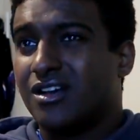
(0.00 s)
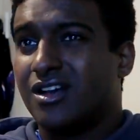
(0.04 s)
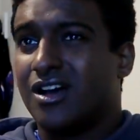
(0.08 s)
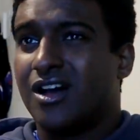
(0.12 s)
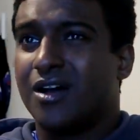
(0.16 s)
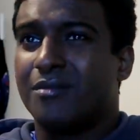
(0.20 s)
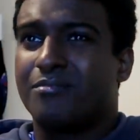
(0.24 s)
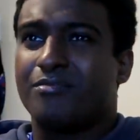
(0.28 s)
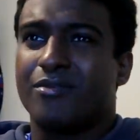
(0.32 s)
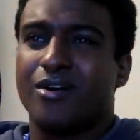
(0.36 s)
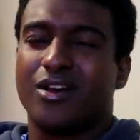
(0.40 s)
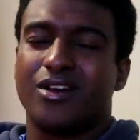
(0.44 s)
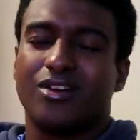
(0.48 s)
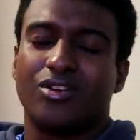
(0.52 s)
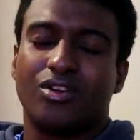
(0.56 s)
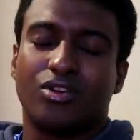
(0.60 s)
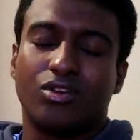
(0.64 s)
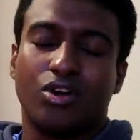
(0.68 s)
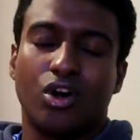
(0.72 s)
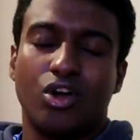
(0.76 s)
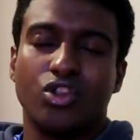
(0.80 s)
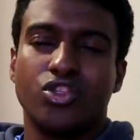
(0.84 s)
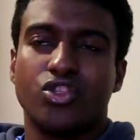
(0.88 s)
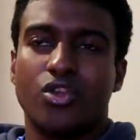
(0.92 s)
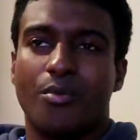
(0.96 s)

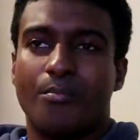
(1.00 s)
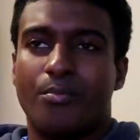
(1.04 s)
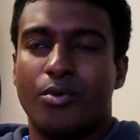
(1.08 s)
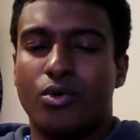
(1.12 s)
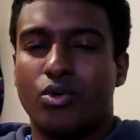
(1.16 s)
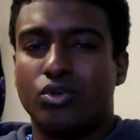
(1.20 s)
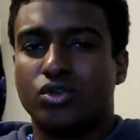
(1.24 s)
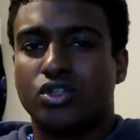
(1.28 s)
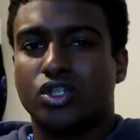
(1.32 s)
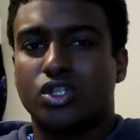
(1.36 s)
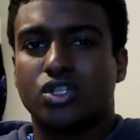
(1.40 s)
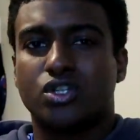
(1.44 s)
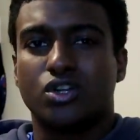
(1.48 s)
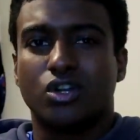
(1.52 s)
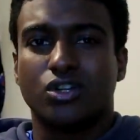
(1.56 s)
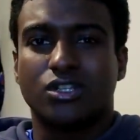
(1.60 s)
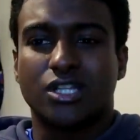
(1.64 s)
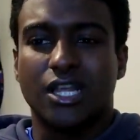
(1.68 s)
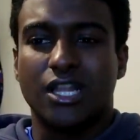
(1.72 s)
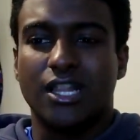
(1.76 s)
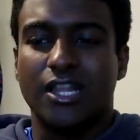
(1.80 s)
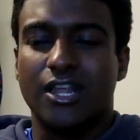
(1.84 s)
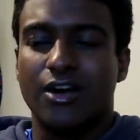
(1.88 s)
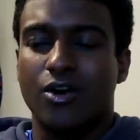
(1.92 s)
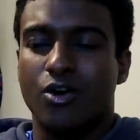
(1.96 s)
But on the ball, just
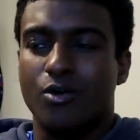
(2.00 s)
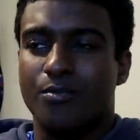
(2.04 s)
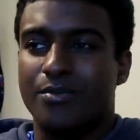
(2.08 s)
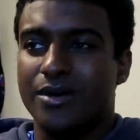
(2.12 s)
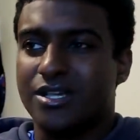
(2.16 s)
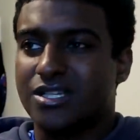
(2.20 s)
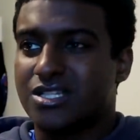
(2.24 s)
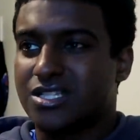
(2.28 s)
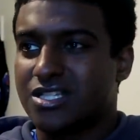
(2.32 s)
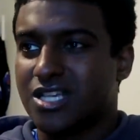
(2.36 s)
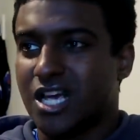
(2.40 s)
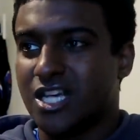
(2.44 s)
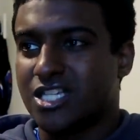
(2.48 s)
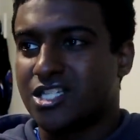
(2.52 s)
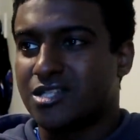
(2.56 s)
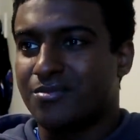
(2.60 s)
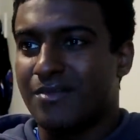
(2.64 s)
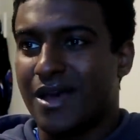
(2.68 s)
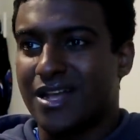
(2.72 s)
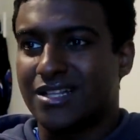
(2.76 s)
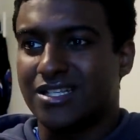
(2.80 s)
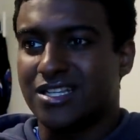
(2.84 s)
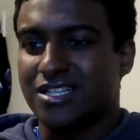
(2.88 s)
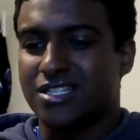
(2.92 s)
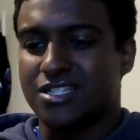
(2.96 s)
looked a little bit
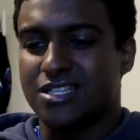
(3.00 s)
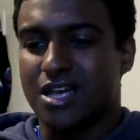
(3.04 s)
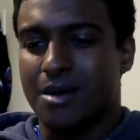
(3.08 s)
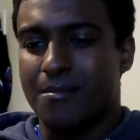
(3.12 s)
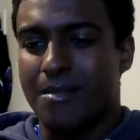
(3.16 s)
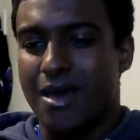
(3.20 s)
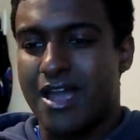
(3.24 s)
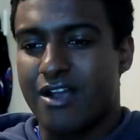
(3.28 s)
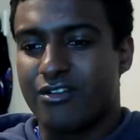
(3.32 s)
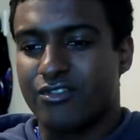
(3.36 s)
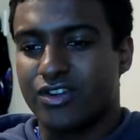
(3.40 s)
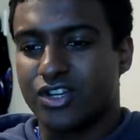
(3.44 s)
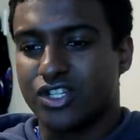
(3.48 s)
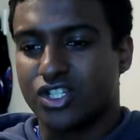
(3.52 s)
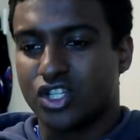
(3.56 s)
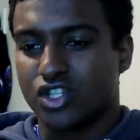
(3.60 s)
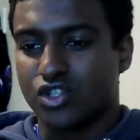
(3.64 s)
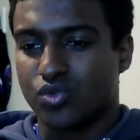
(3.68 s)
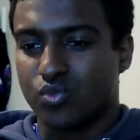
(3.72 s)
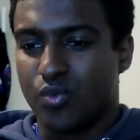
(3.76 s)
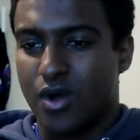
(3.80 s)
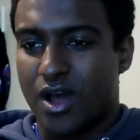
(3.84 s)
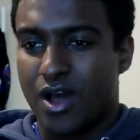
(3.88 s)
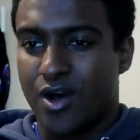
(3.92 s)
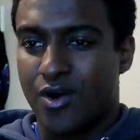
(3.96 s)
suspect in some areas
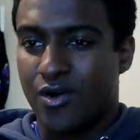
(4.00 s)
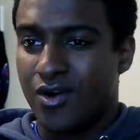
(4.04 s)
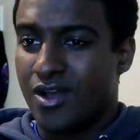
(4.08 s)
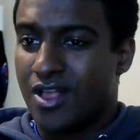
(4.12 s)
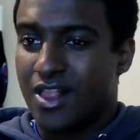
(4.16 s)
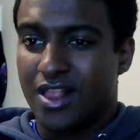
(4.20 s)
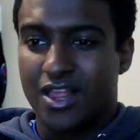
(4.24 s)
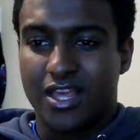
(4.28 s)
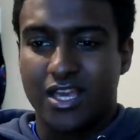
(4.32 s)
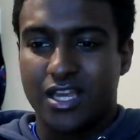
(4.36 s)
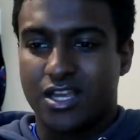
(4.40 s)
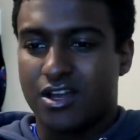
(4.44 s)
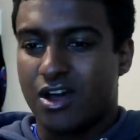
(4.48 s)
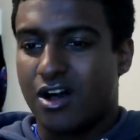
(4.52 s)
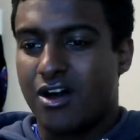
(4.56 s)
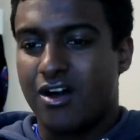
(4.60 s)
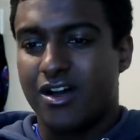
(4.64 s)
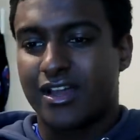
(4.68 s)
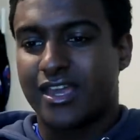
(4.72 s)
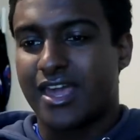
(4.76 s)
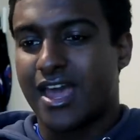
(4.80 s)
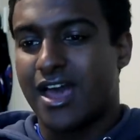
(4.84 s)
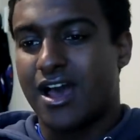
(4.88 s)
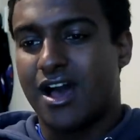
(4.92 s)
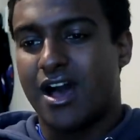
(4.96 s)
as well. He
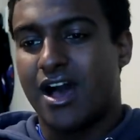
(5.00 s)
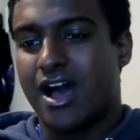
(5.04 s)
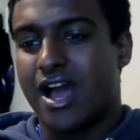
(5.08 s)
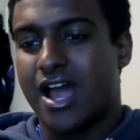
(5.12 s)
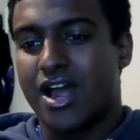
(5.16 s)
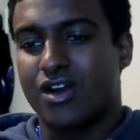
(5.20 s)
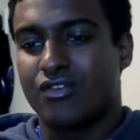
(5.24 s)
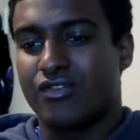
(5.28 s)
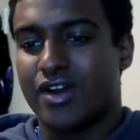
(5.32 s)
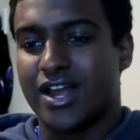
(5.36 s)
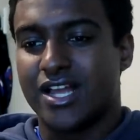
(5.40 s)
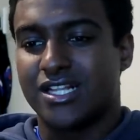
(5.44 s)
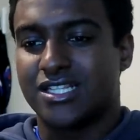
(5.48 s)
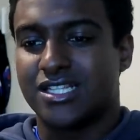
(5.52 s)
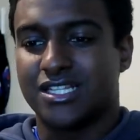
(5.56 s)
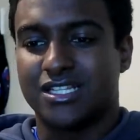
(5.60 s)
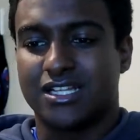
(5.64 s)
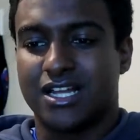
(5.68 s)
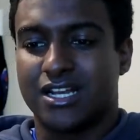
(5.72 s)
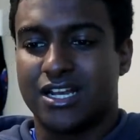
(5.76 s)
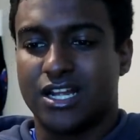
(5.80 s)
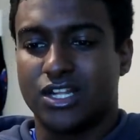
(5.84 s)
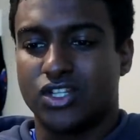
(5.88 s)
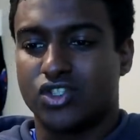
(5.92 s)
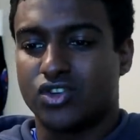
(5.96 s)
can't get a higher
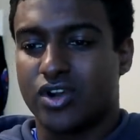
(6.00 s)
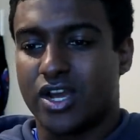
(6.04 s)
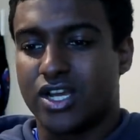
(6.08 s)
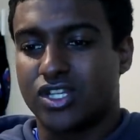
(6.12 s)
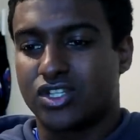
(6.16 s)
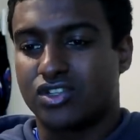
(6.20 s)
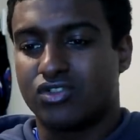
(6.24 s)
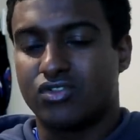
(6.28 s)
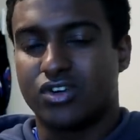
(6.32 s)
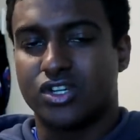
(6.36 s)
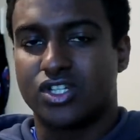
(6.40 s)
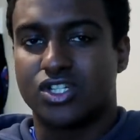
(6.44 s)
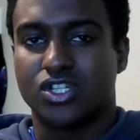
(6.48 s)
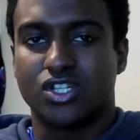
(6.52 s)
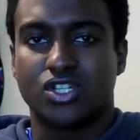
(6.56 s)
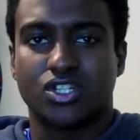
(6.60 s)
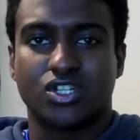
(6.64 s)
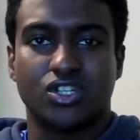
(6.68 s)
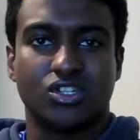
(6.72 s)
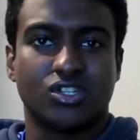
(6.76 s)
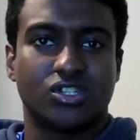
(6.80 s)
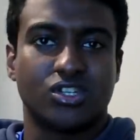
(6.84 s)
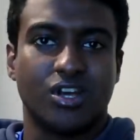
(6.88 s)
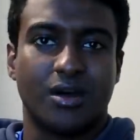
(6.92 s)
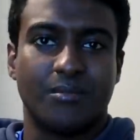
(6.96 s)
rating than Andreas
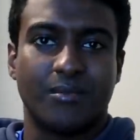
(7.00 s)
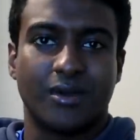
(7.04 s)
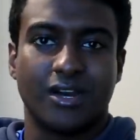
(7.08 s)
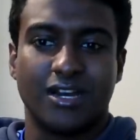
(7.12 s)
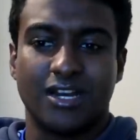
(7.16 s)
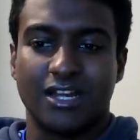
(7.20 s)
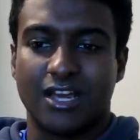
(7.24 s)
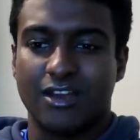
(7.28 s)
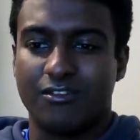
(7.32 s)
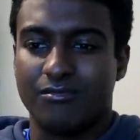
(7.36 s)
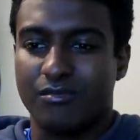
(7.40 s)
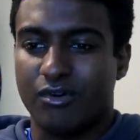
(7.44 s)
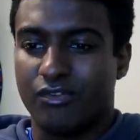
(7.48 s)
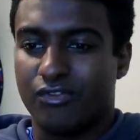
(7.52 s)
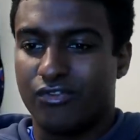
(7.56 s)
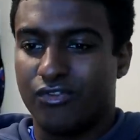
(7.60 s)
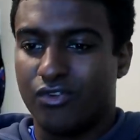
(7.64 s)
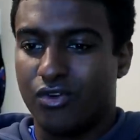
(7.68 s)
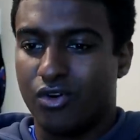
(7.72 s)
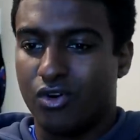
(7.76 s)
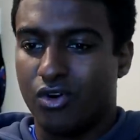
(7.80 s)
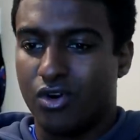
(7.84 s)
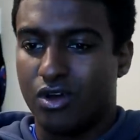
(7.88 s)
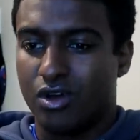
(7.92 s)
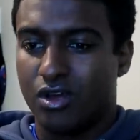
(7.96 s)
Christensen, so I'm going to give him a
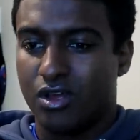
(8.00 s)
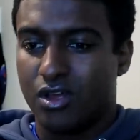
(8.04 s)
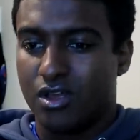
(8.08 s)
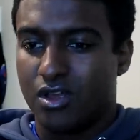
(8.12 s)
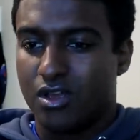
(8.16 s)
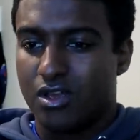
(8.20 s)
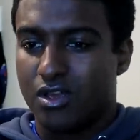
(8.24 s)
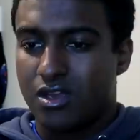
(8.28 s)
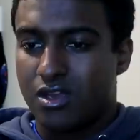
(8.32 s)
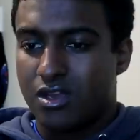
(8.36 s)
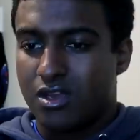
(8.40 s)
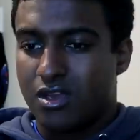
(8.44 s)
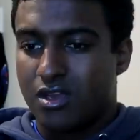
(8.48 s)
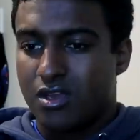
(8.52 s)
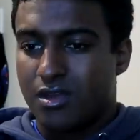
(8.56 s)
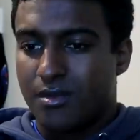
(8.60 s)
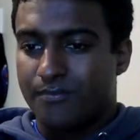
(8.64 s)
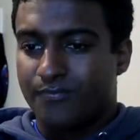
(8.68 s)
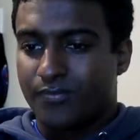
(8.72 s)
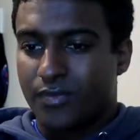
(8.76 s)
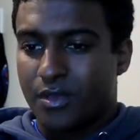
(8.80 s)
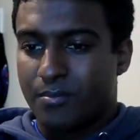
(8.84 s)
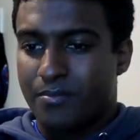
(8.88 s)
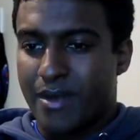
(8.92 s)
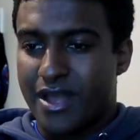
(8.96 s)
4.
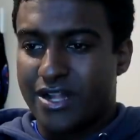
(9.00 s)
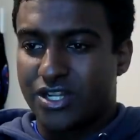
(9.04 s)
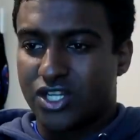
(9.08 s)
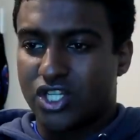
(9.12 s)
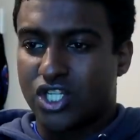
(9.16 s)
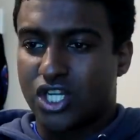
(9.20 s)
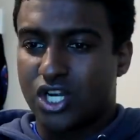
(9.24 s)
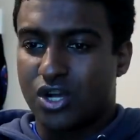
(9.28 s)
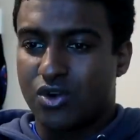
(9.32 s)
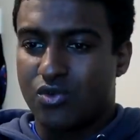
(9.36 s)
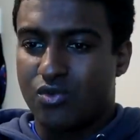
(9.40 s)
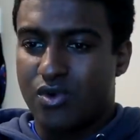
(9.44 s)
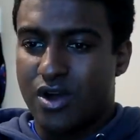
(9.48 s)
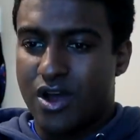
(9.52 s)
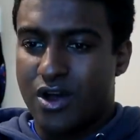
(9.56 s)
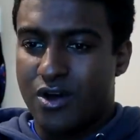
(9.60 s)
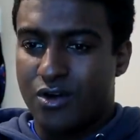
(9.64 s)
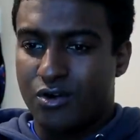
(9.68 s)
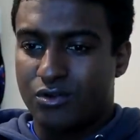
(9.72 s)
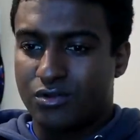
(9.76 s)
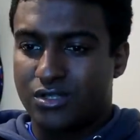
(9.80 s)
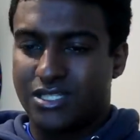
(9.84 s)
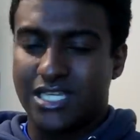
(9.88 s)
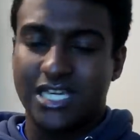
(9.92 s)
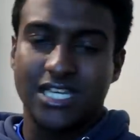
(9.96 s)
Ben
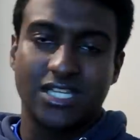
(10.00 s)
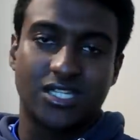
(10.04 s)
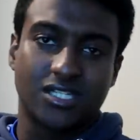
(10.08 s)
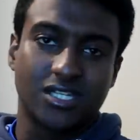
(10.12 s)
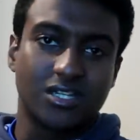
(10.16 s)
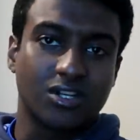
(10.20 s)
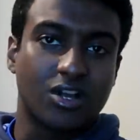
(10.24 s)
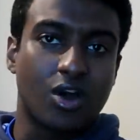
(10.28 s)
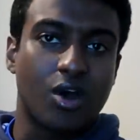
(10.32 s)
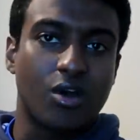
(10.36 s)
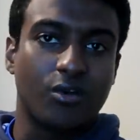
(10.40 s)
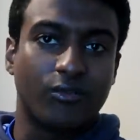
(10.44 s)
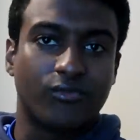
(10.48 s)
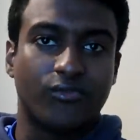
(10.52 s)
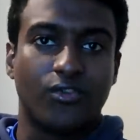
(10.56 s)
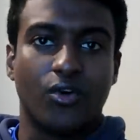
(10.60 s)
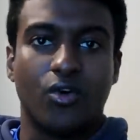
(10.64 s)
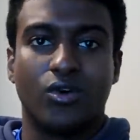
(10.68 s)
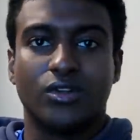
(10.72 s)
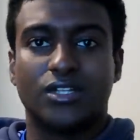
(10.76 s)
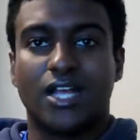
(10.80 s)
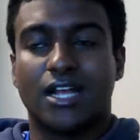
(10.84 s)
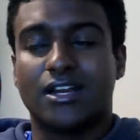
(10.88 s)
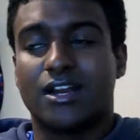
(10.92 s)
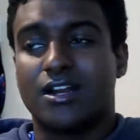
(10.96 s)
Chilwell, decent going
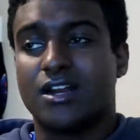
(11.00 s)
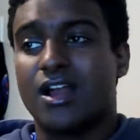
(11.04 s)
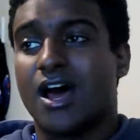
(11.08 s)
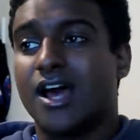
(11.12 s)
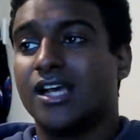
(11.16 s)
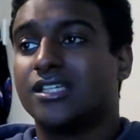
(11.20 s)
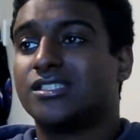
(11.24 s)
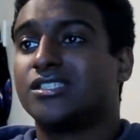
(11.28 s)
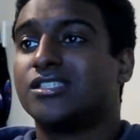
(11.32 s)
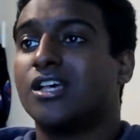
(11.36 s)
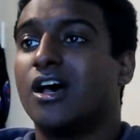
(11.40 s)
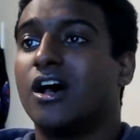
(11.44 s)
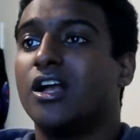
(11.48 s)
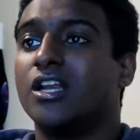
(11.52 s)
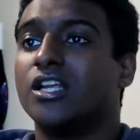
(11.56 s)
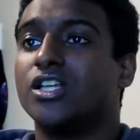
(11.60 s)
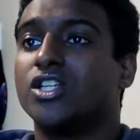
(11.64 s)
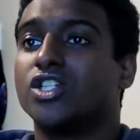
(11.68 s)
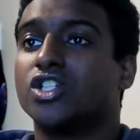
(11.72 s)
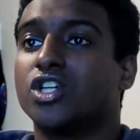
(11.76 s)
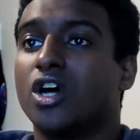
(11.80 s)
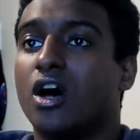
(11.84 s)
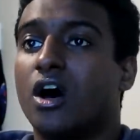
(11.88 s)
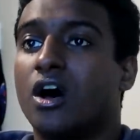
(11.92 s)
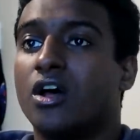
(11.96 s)
forward, had a nice
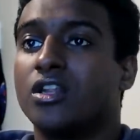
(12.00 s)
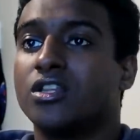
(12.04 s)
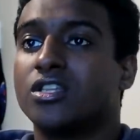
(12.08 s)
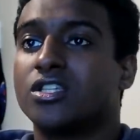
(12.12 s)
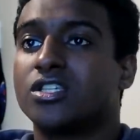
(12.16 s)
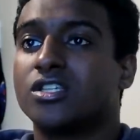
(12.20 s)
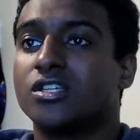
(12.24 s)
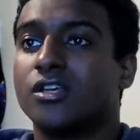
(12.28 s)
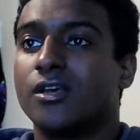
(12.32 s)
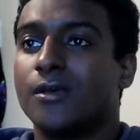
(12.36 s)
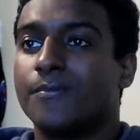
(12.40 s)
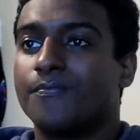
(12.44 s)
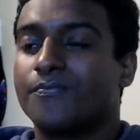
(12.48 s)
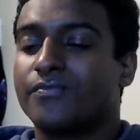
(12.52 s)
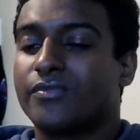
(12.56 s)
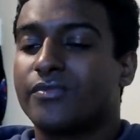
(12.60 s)
early chance.